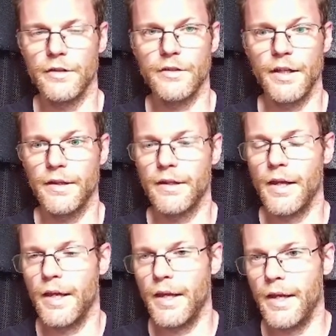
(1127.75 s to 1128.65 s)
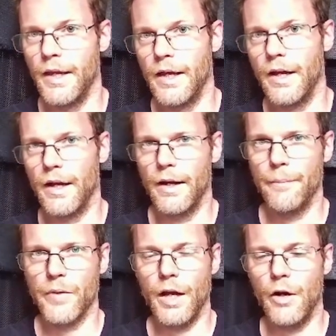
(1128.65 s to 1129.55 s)
And
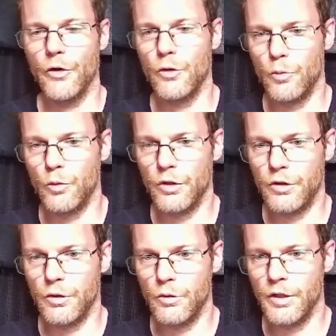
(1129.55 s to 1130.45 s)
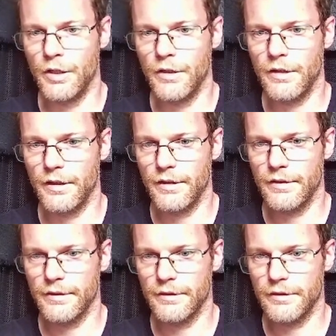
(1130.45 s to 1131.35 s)
how you would do it
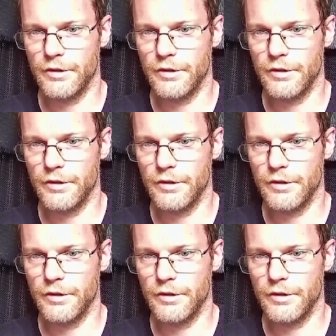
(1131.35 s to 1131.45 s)
is